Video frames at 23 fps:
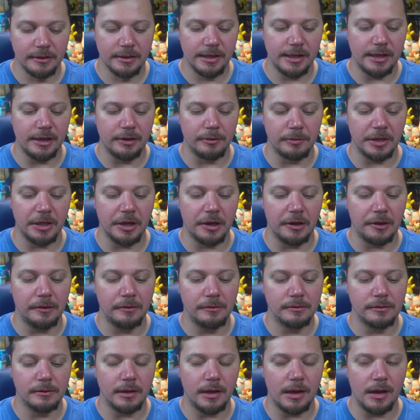Here we go.
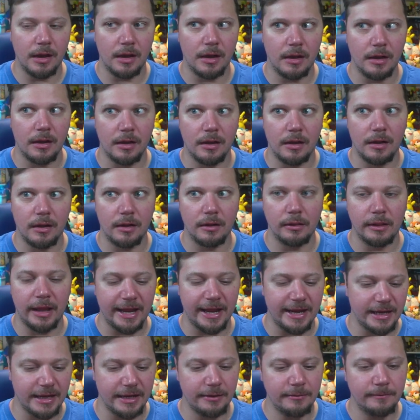
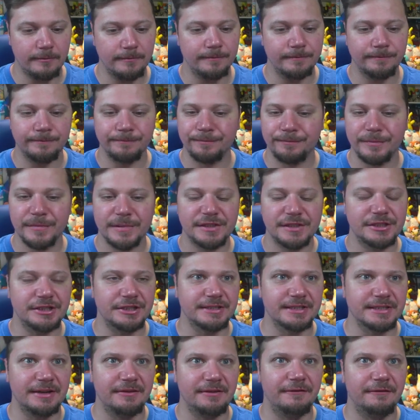Lightning. Should have
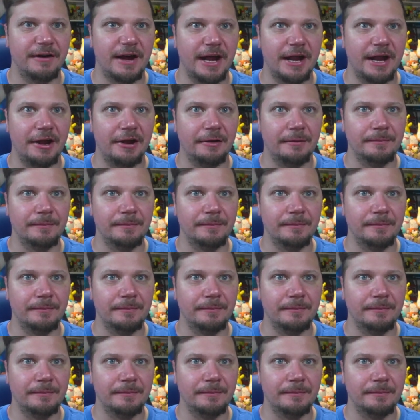said fire.